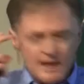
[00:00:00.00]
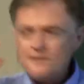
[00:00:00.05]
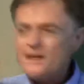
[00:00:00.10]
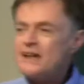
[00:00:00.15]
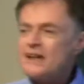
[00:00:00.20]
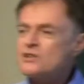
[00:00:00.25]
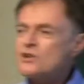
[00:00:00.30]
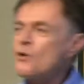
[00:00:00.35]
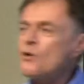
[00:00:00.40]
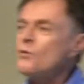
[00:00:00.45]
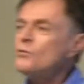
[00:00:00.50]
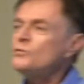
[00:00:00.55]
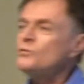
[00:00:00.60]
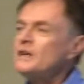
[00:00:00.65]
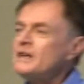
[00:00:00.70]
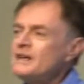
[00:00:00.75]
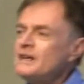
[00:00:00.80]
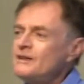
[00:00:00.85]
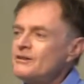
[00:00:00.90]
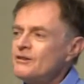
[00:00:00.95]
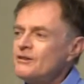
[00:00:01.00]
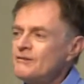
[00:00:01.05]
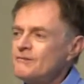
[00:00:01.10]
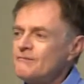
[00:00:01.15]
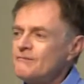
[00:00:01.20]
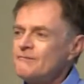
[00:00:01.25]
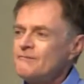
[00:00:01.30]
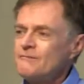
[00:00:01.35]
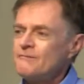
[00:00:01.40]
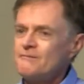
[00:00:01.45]
that's only
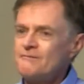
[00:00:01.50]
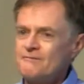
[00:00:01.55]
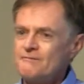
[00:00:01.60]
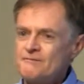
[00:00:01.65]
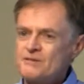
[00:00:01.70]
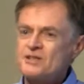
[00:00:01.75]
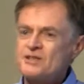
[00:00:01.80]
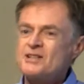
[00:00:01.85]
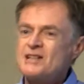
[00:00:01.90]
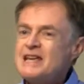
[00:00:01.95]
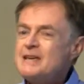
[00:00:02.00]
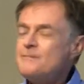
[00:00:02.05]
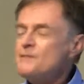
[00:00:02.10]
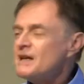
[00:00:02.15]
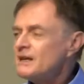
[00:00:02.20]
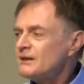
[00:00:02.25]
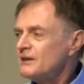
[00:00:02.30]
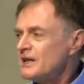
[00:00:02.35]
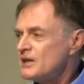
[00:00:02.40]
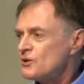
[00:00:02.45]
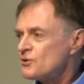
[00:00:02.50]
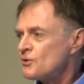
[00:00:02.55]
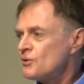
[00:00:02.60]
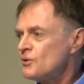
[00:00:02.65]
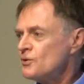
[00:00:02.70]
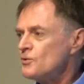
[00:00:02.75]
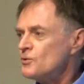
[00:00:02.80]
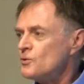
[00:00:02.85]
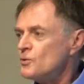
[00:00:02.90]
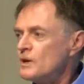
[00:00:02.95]
seemingly
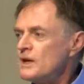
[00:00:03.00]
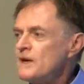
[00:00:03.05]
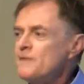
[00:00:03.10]
true